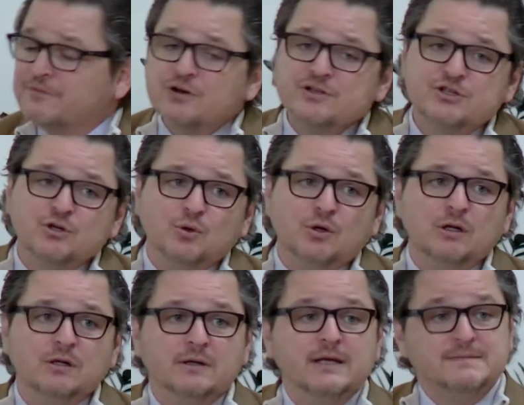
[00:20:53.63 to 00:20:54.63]
The first
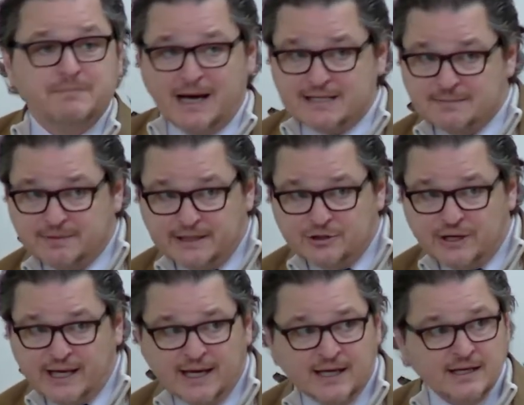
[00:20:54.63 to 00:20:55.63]
tool is possibly
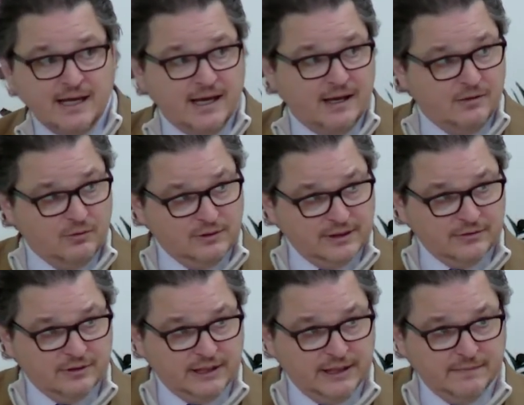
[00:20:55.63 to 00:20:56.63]
in your hand,
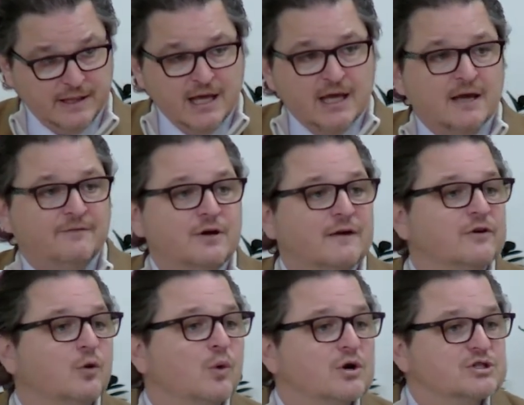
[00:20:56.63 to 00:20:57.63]
literally. If
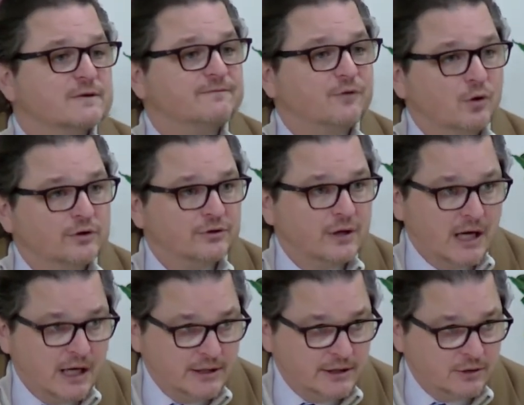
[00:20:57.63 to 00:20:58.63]
you have your worship
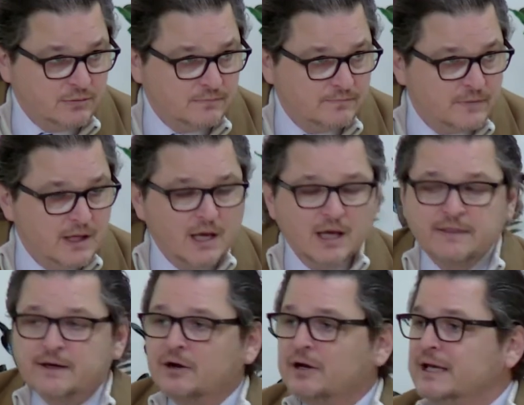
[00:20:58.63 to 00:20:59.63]
folder on you,
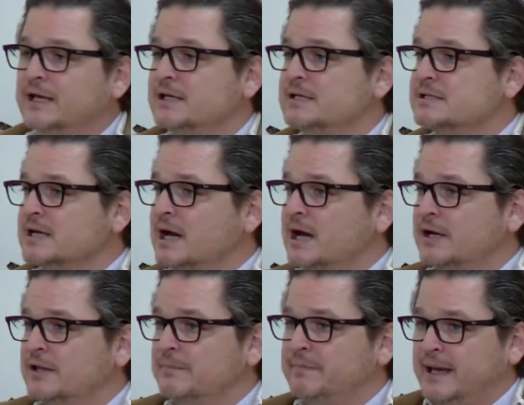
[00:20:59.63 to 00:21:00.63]
there is,
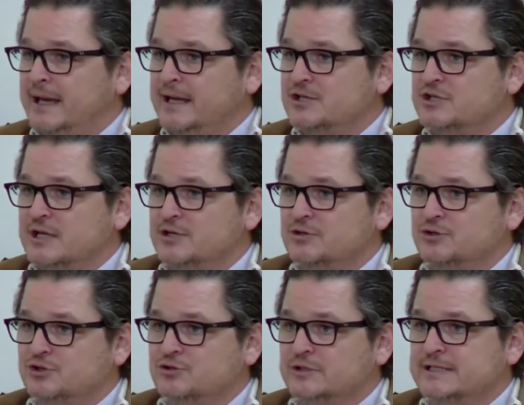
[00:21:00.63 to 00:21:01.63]
on the page that
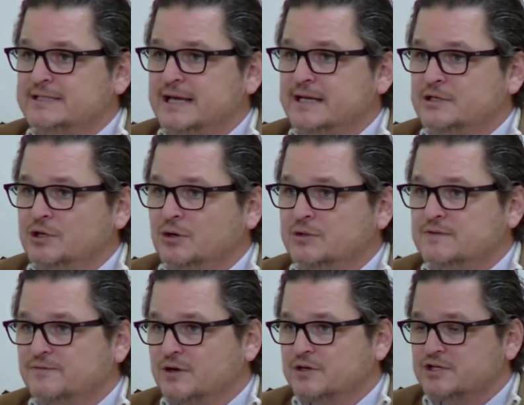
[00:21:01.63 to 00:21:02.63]
you usually take
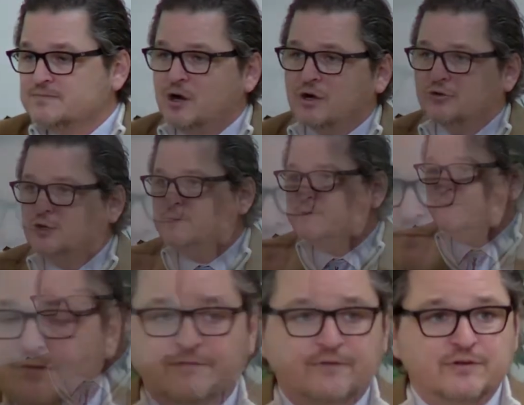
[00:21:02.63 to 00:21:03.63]
notes for our small
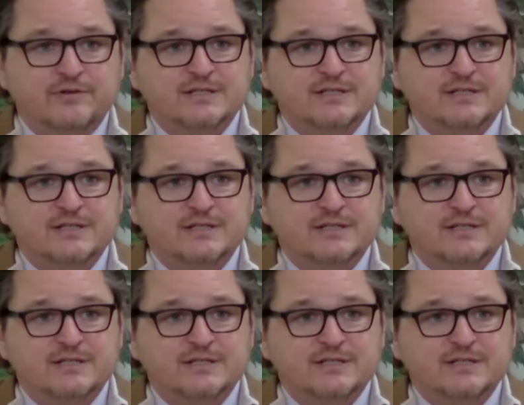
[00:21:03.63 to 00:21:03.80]
groups and for